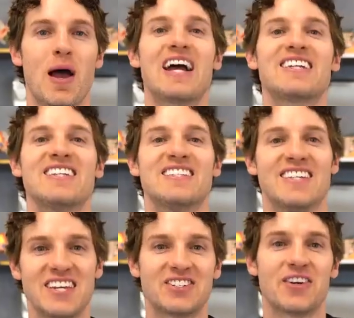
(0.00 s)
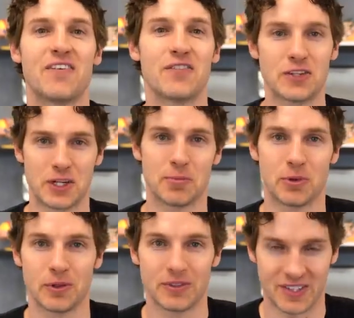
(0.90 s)
back to these
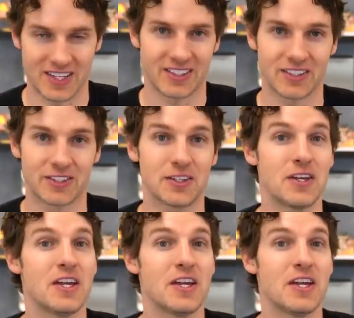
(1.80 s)
intervertebral discs.